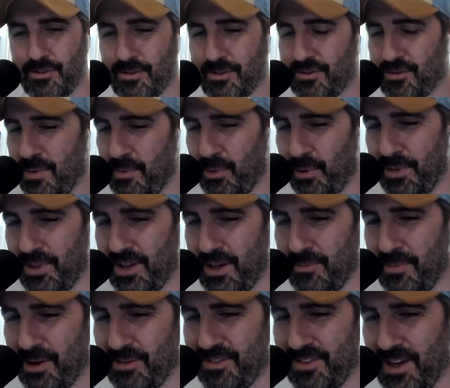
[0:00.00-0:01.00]
Do, do, you remember what the
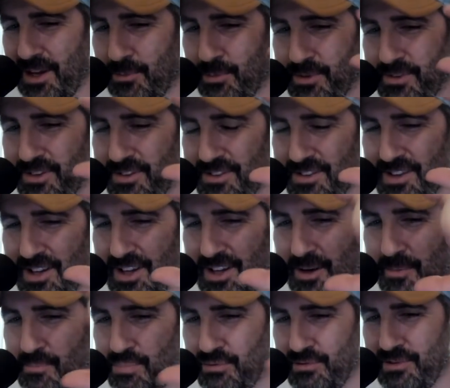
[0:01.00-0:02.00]
email said? Was it just like
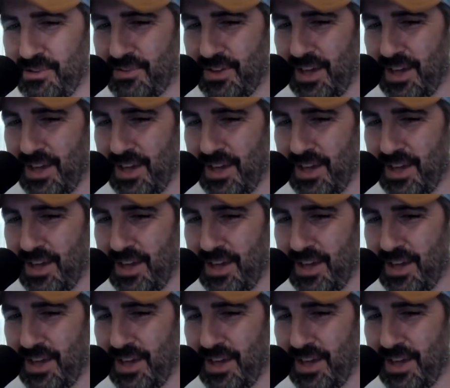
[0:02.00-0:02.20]
a brief,